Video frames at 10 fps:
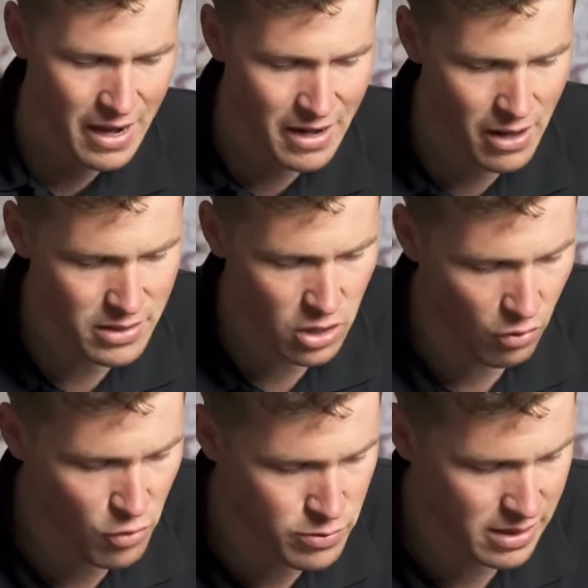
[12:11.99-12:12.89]
You know, there's a lot
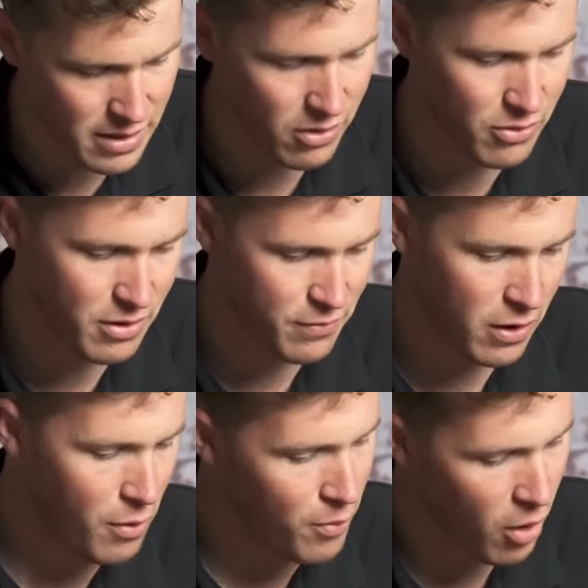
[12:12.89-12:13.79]
of rooms out there, oh, they'll
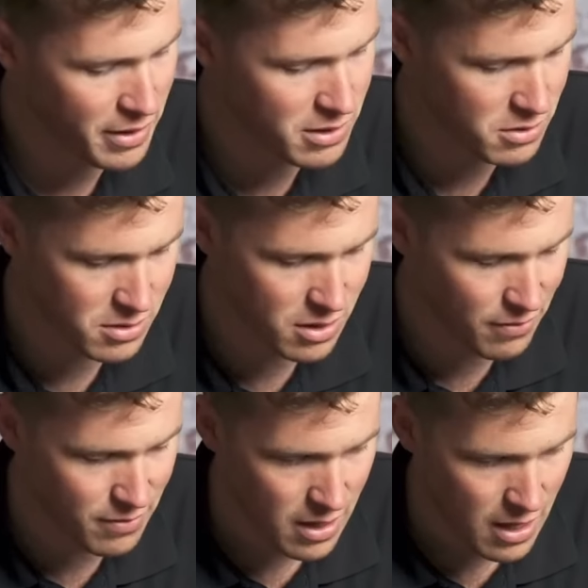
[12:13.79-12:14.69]
fill up with pine needles and
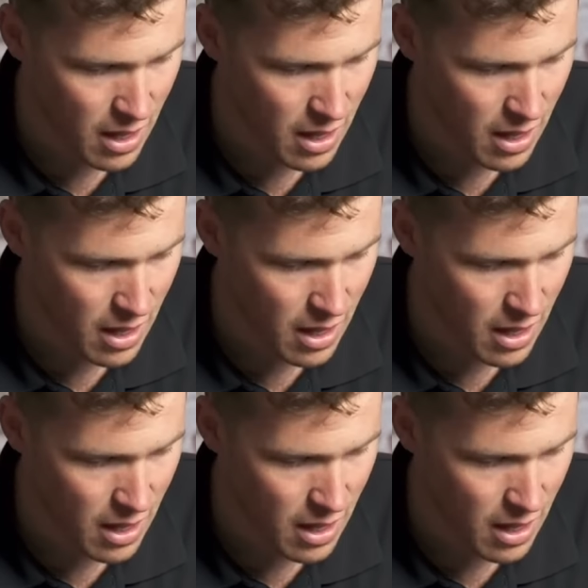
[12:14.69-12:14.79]
stuff.